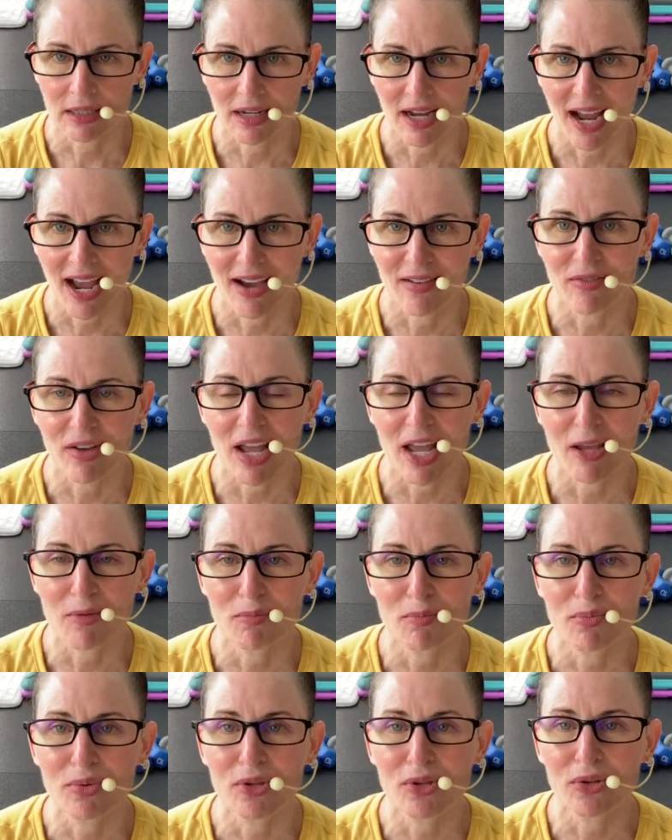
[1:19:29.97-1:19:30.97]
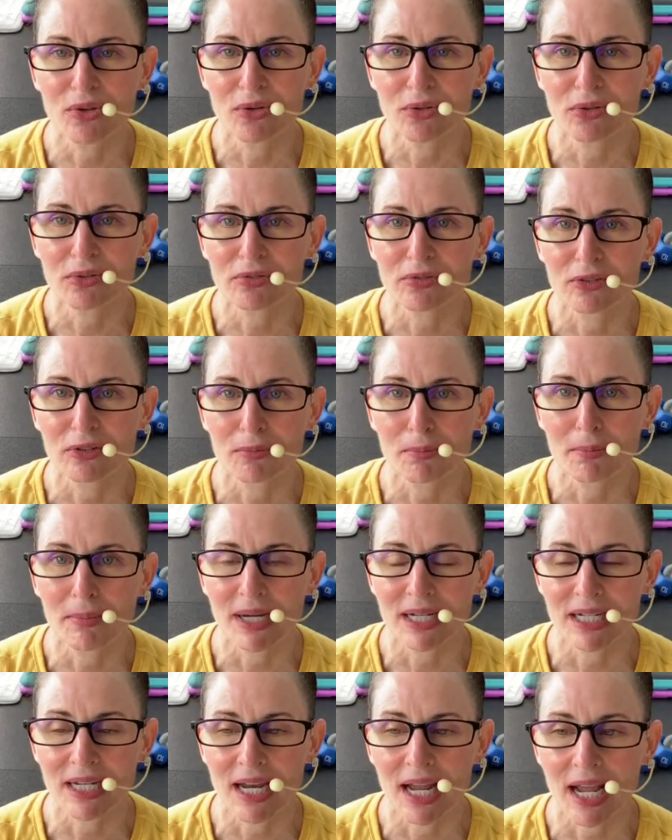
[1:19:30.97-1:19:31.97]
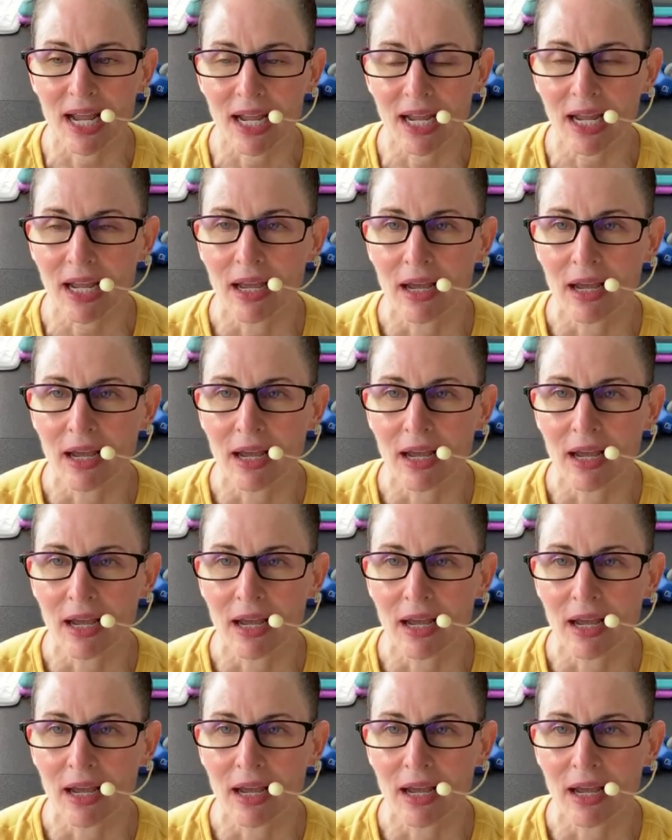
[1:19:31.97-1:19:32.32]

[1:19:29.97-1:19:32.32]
Have a beautiful Monday.